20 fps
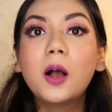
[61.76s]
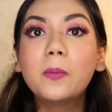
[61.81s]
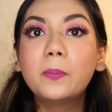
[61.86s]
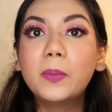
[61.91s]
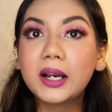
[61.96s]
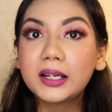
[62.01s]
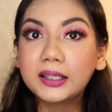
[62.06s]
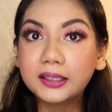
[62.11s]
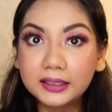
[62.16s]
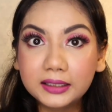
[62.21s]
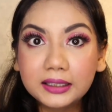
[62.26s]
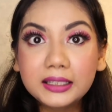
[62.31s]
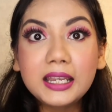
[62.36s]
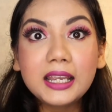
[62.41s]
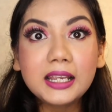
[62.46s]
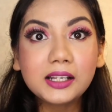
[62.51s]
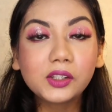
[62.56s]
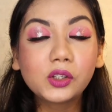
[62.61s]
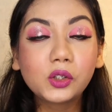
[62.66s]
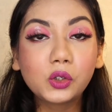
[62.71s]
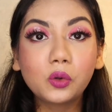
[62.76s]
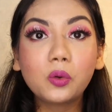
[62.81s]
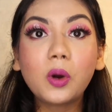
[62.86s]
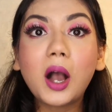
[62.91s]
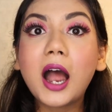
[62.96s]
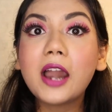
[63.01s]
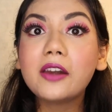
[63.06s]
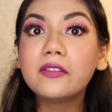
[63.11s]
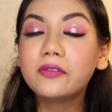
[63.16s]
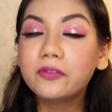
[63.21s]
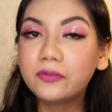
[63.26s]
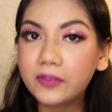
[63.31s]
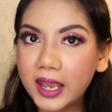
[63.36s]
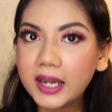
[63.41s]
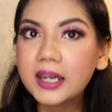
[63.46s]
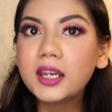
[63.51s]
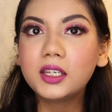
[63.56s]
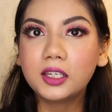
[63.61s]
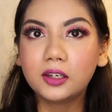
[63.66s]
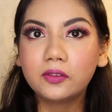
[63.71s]
but these 2 are
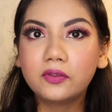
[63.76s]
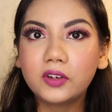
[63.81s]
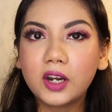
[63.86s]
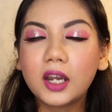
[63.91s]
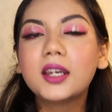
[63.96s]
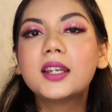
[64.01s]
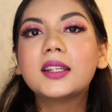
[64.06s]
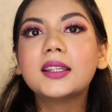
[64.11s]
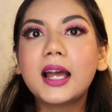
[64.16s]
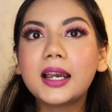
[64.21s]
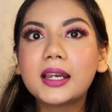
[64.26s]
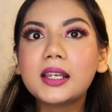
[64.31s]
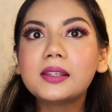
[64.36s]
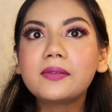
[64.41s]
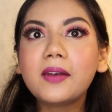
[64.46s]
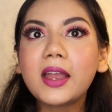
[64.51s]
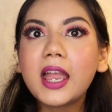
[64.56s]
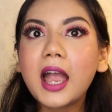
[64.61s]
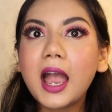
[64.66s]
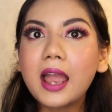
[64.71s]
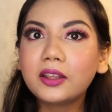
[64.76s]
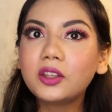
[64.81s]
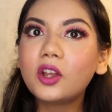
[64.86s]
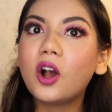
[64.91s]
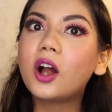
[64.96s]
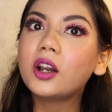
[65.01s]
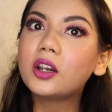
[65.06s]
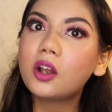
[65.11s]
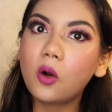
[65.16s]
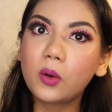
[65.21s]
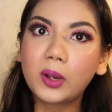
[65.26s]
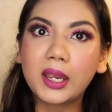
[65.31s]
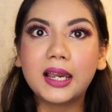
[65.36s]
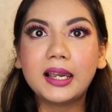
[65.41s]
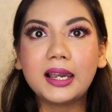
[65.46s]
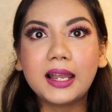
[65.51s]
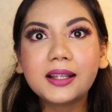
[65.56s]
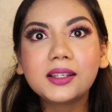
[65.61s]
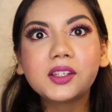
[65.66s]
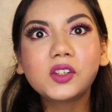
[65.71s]
very different, and that is why I thought,
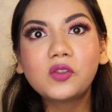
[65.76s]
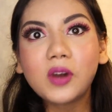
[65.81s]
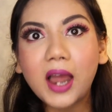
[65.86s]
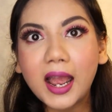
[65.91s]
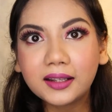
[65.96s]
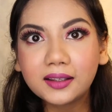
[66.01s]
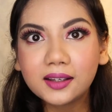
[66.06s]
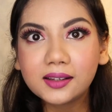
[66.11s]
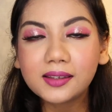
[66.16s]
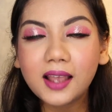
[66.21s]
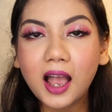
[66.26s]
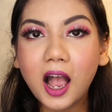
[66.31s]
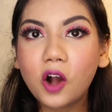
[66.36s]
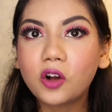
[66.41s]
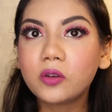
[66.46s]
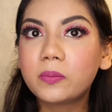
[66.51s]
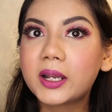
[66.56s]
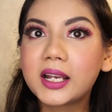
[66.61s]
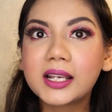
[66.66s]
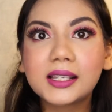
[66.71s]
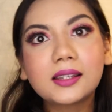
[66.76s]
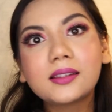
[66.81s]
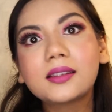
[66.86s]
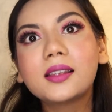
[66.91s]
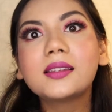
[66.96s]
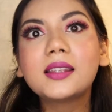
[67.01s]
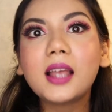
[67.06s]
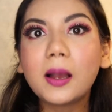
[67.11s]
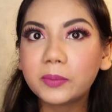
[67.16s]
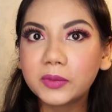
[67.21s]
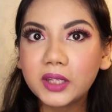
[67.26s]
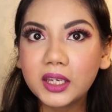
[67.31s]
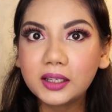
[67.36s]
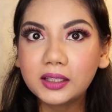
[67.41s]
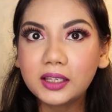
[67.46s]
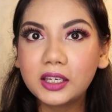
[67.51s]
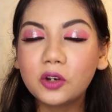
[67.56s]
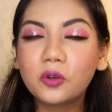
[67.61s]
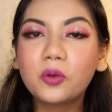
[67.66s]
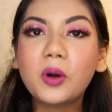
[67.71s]
okay, let's try this out because this is
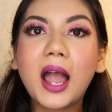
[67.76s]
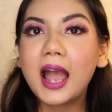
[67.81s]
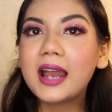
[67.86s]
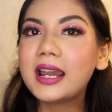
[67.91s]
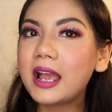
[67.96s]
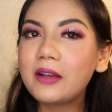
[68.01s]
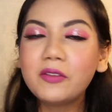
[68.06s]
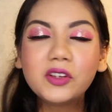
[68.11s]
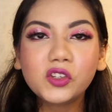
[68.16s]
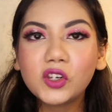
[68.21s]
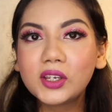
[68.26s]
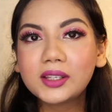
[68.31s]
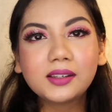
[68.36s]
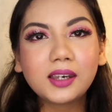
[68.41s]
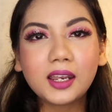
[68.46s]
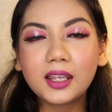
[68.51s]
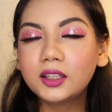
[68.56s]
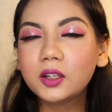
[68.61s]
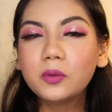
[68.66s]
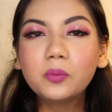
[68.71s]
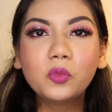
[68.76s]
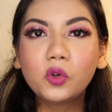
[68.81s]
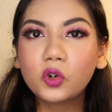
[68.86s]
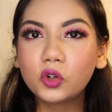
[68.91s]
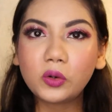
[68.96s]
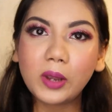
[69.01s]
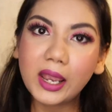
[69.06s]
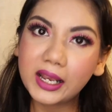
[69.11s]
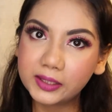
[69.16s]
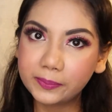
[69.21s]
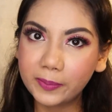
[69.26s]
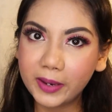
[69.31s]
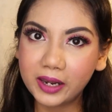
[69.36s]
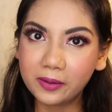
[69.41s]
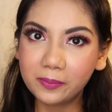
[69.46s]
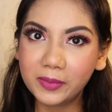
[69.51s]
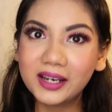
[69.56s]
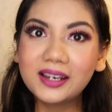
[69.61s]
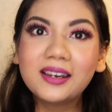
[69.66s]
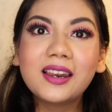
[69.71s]
something new and I was just in the mood to
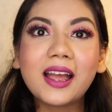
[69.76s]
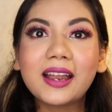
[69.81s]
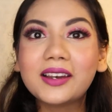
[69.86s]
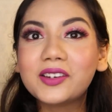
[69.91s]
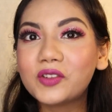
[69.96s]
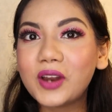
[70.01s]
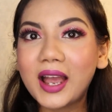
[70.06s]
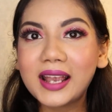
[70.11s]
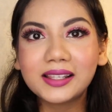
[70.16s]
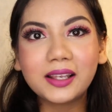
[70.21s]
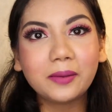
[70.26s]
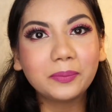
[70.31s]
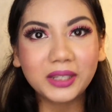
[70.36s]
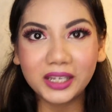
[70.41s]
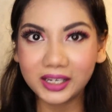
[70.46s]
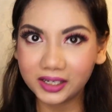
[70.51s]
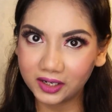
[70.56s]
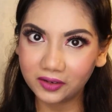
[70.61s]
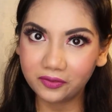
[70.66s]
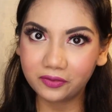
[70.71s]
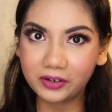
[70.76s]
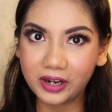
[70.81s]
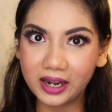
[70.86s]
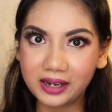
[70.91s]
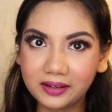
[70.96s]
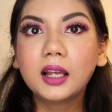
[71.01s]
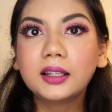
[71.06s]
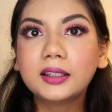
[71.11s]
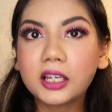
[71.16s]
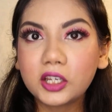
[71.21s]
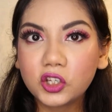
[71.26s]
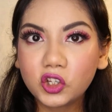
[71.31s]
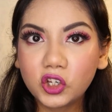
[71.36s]
experiment and try something different. The